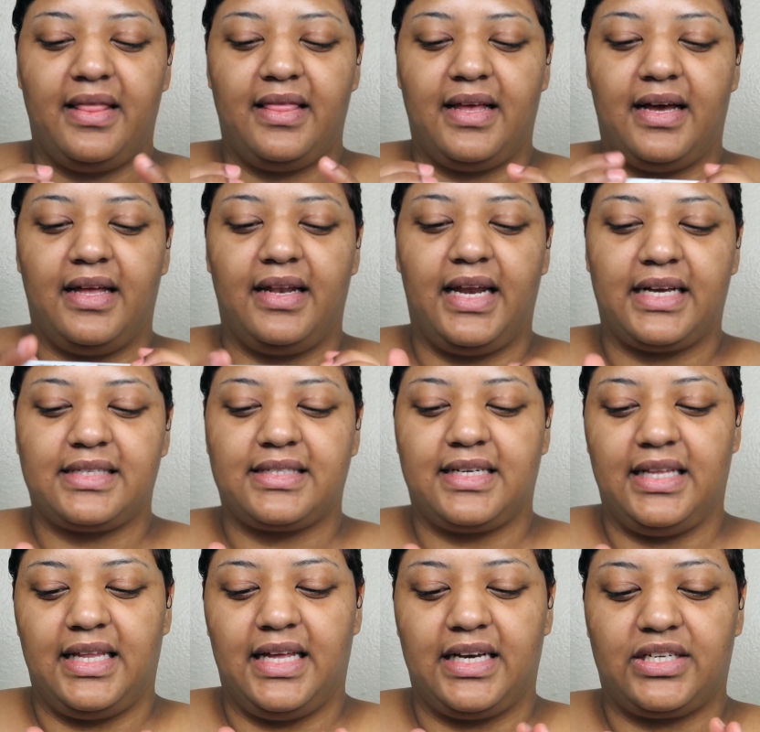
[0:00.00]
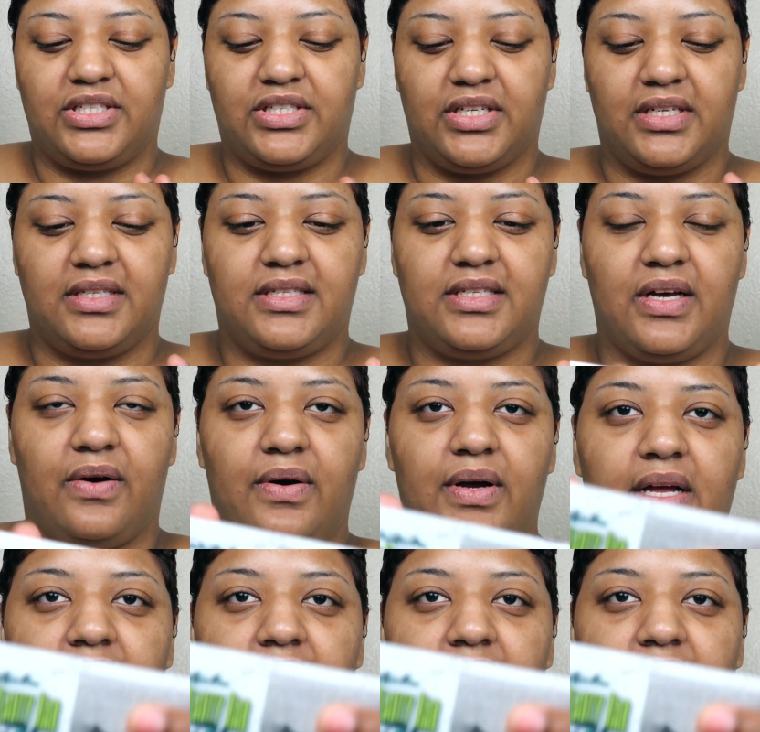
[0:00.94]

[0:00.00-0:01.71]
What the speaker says: the next collection. So